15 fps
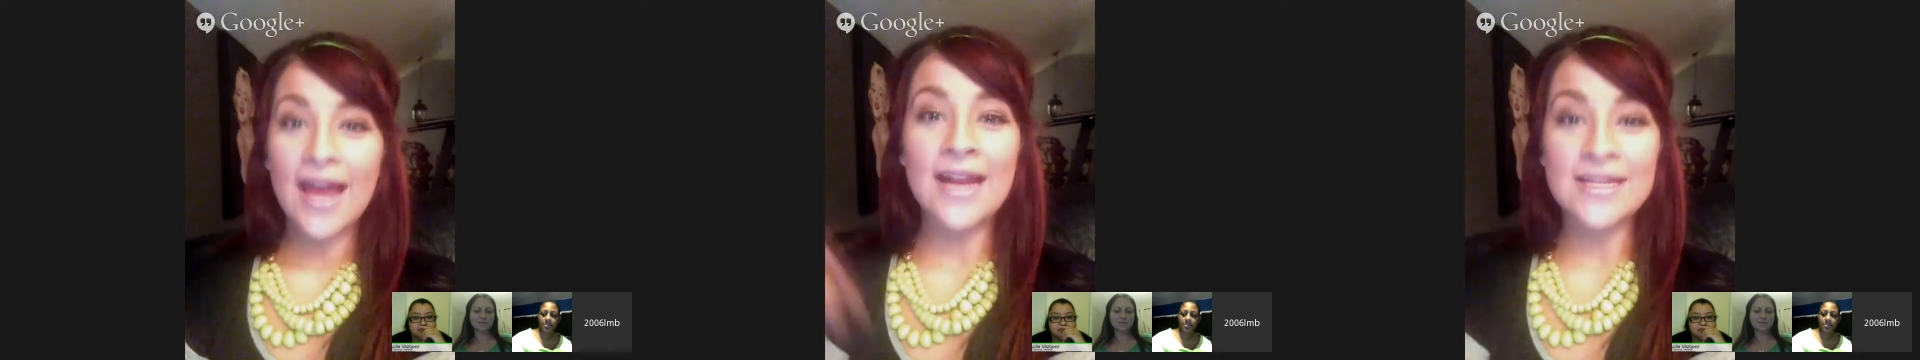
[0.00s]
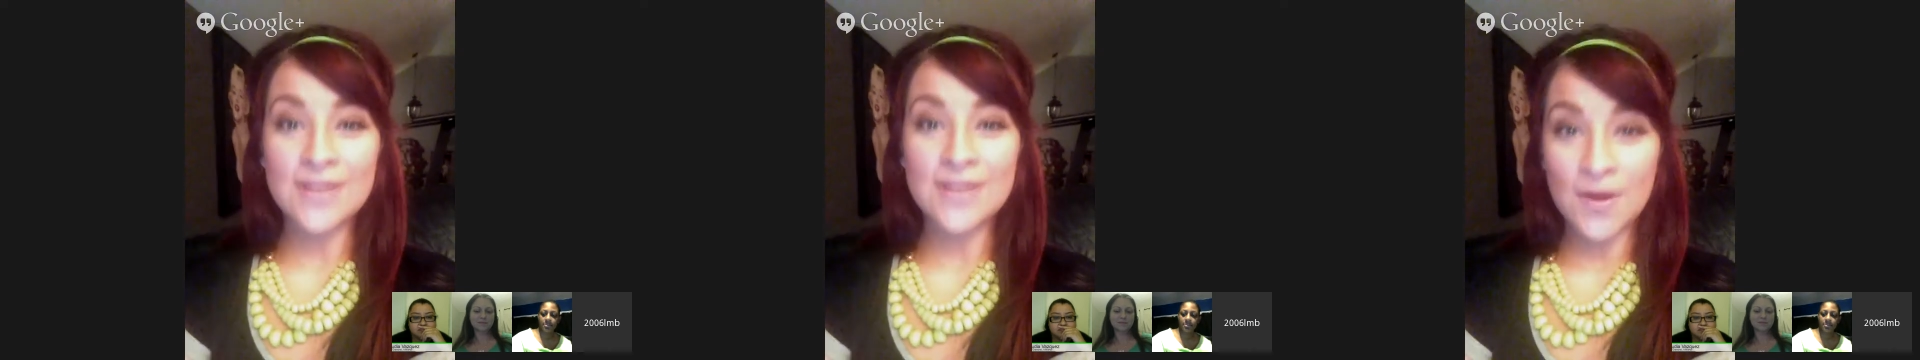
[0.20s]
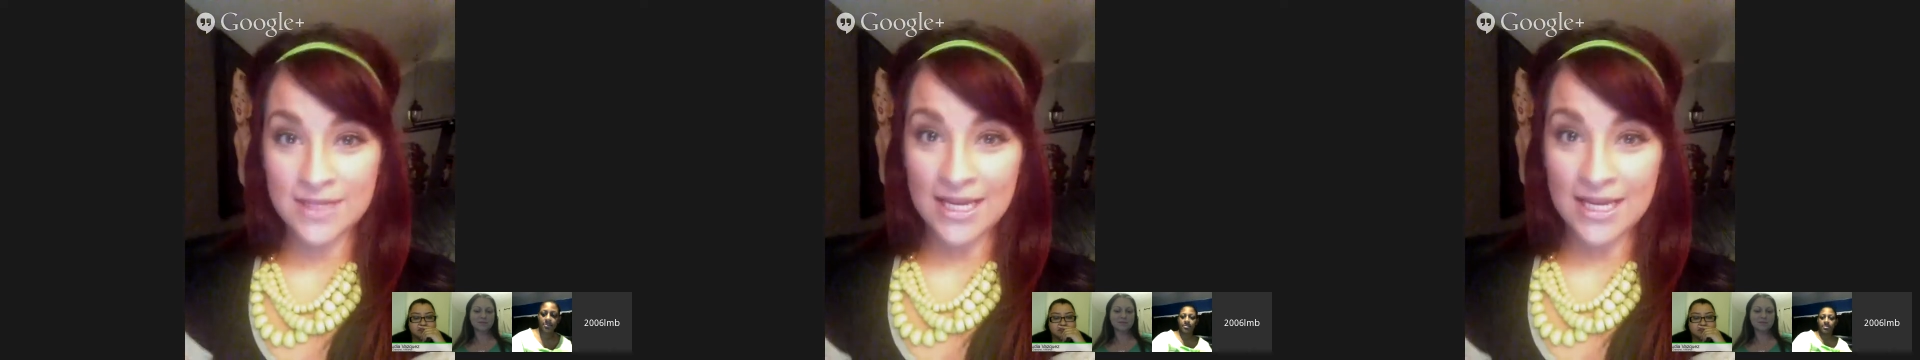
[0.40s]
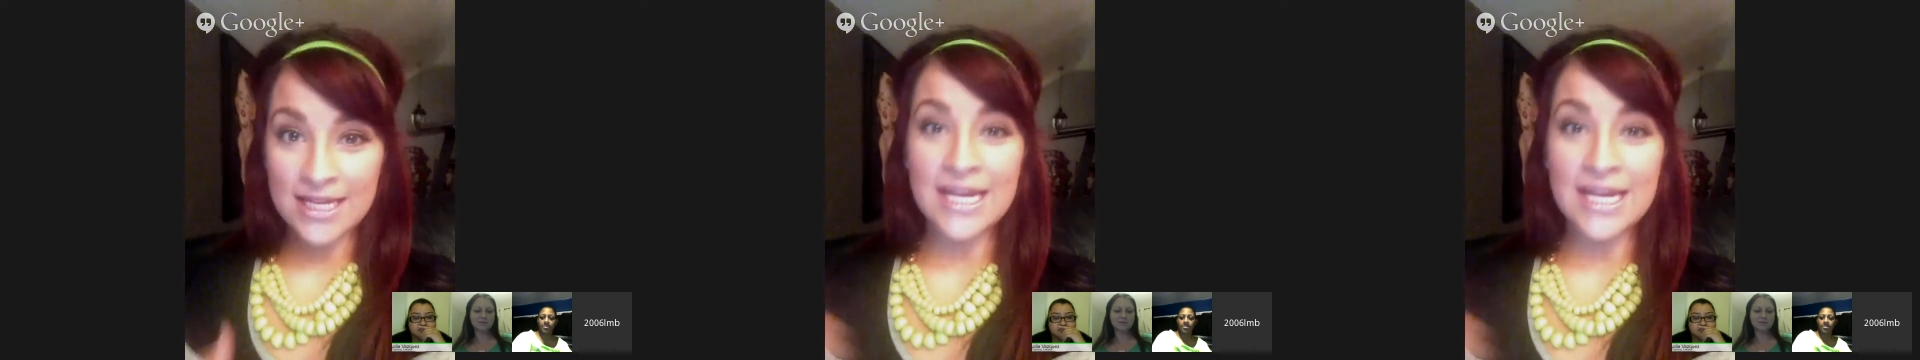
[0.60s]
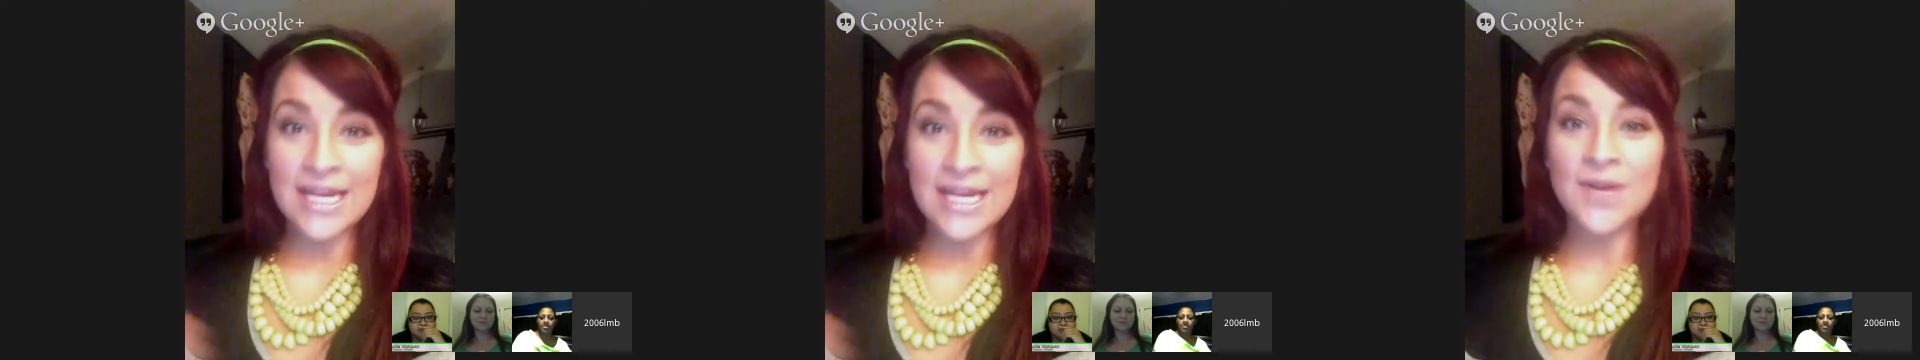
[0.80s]
And so I was
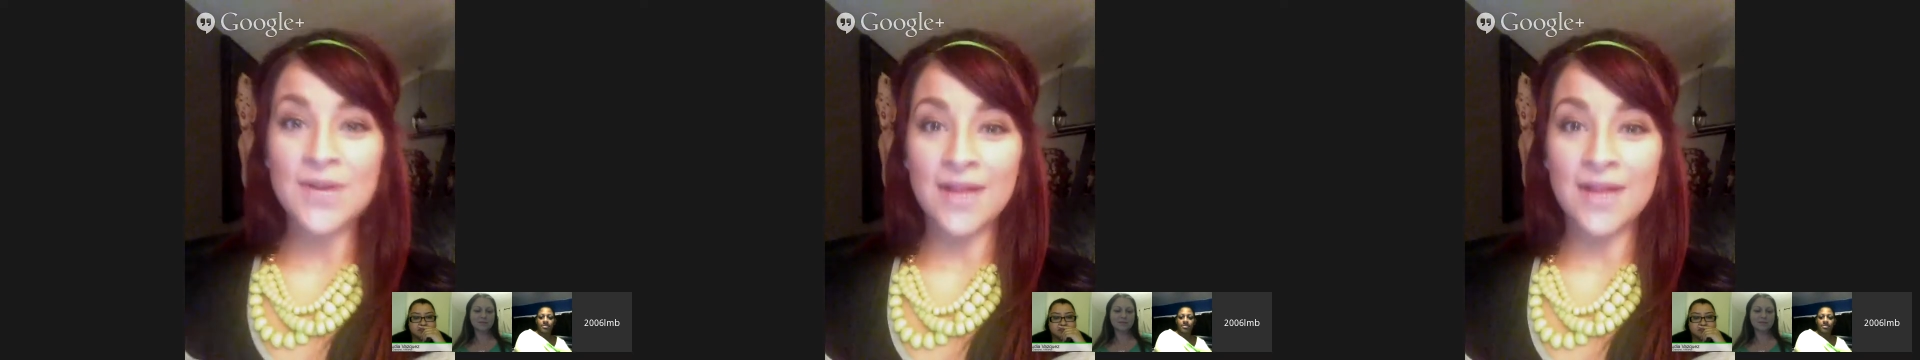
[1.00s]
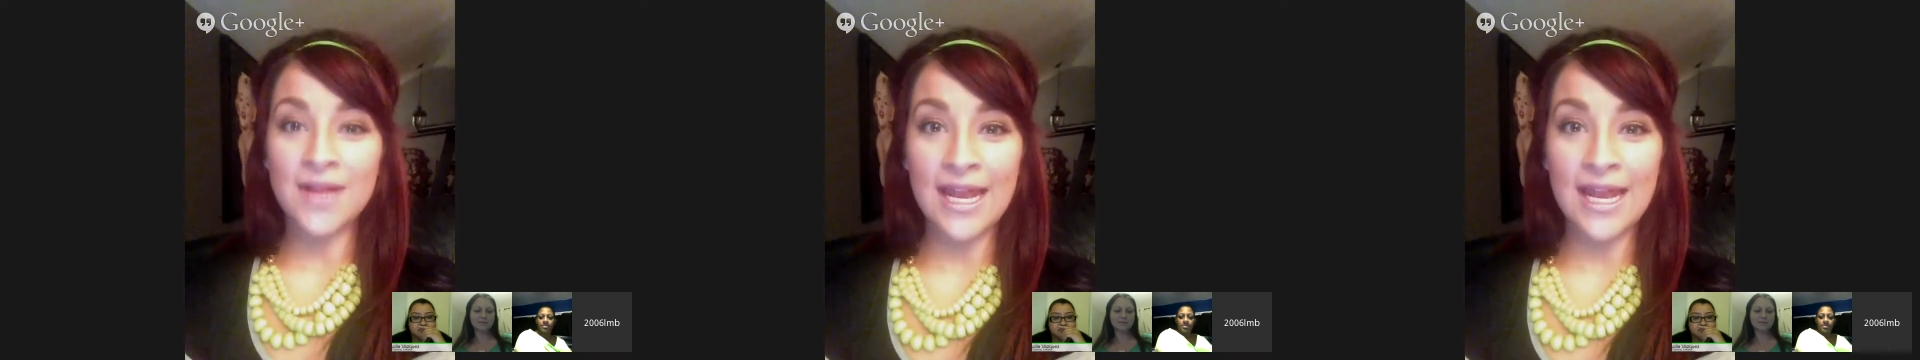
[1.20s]
continually